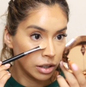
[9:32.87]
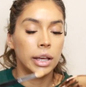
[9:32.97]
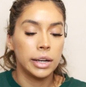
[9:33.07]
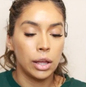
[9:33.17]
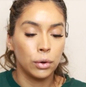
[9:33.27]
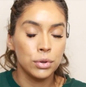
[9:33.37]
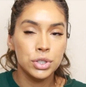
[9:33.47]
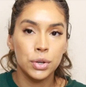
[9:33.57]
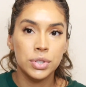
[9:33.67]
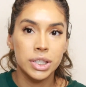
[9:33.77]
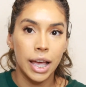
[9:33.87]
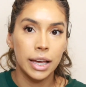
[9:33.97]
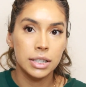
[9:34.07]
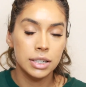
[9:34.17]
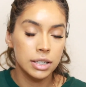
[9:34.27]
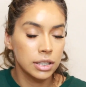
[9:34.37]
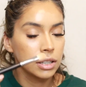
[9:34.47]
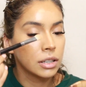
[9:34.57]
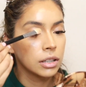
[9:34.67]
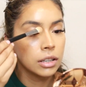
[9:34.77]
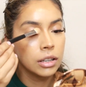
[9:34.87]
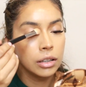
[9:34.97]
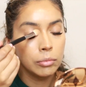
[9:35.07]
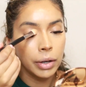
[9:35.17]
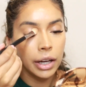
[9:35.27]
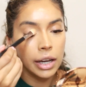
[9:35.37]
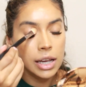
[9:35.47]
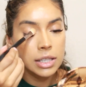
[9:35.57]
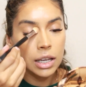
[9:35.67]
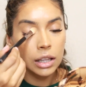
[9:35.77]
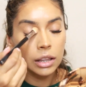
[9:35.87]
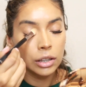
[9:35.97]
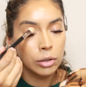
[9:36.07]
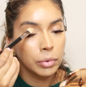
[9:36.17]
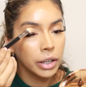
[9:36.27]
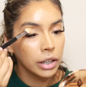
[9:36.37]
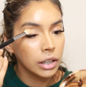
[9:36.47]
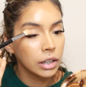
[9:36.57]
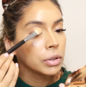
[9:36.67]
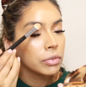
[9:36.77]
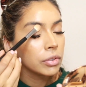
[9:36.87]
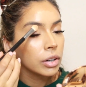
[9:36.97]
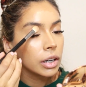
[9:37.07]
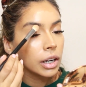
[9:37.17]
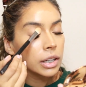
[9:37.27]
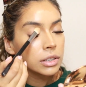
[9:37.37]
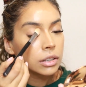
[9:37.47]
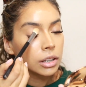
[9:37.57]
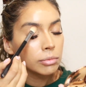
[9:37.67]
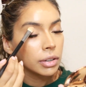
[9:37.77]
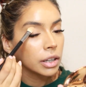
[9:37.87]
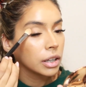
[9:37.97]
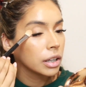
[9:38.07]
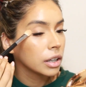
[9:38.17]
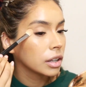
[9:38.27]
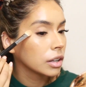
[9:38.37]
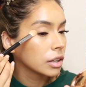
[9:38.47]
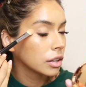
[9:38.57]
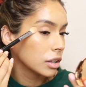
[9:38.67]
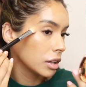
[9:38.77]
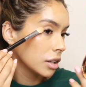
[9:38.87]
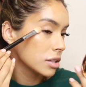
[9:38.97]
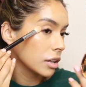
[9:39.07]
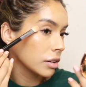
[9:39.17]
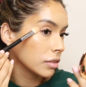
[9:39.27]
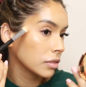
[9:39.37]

And I also set my eyes a little bit before I start my eyeshadow.